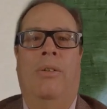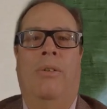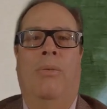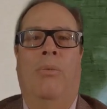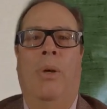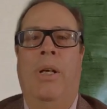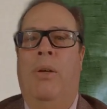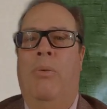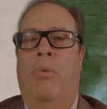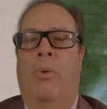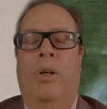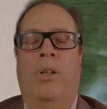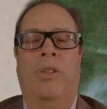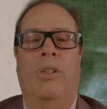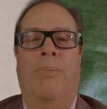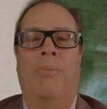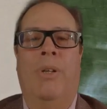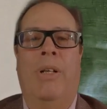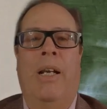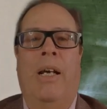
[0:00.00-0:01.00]
We can work
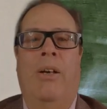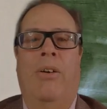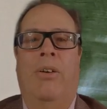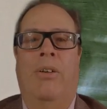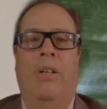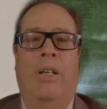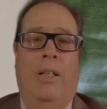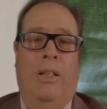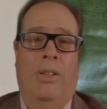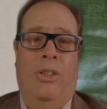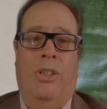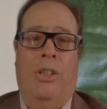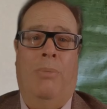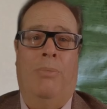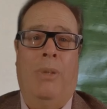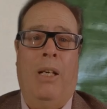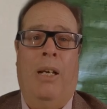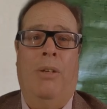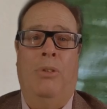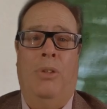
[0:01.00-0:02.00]
something out. I'll get it
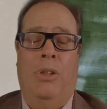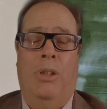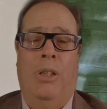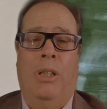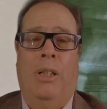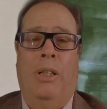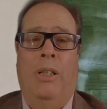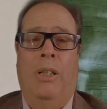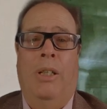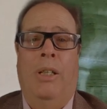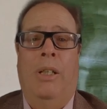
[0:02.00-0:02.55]
shipped out to you.